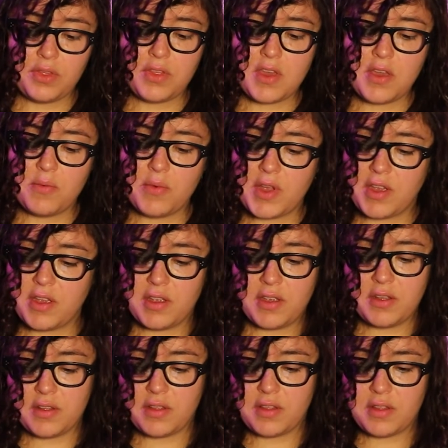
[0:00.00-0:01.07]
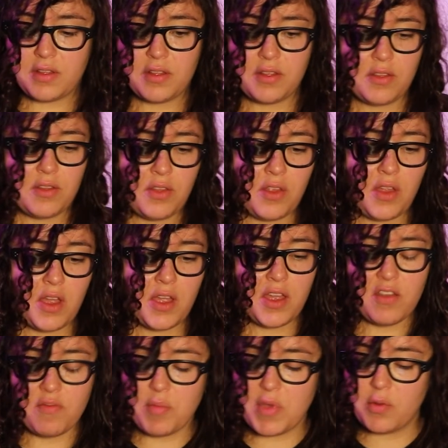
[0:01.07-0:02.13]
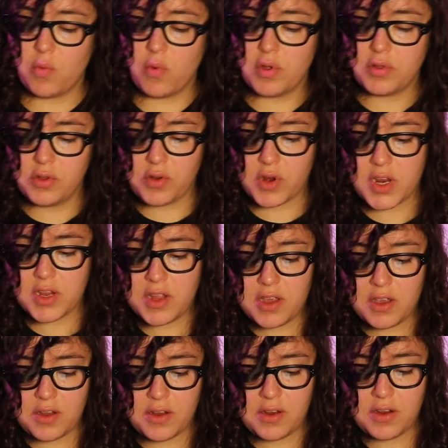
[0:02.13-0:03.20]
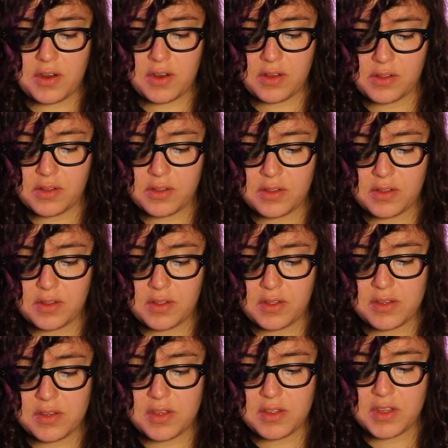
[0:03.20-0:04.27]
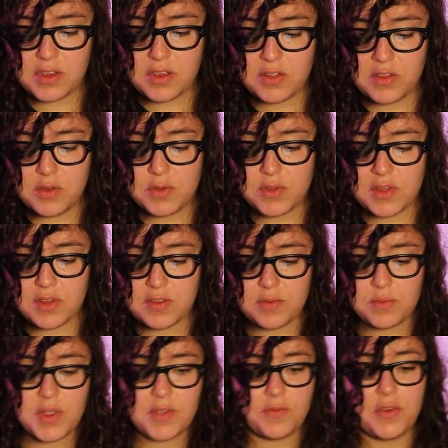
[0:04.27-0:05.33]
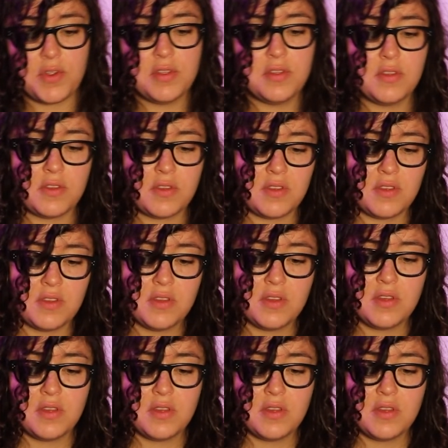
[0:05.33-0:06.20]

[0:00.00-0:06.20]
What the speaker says: That way, I have my one green here, and I can use it as a reference.